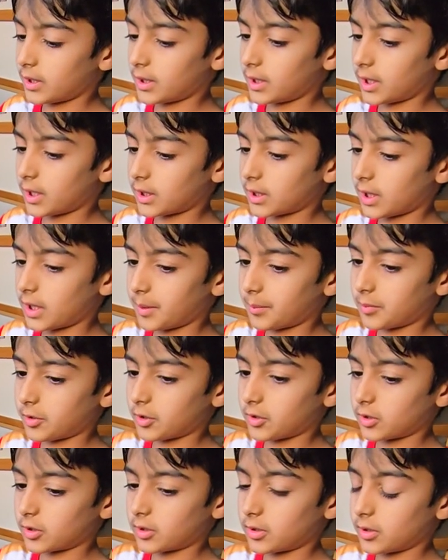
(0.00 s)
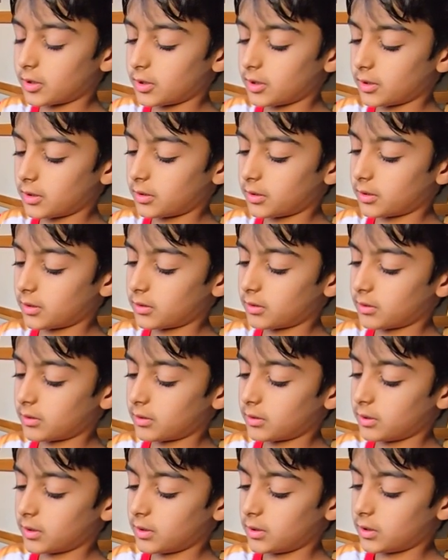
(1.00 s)
Yes, I'm calling.
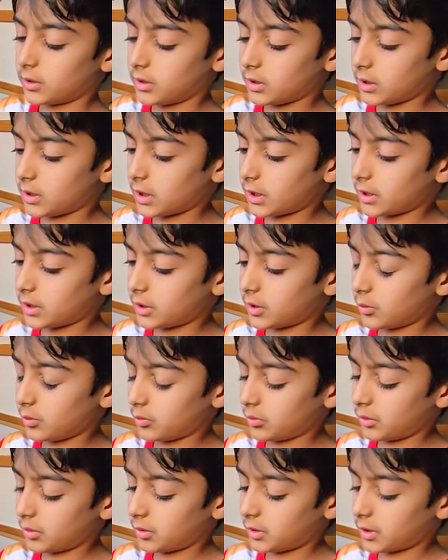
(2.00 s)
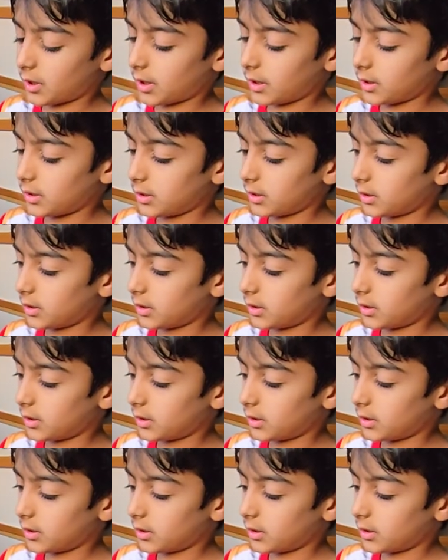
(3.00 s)
Let me say.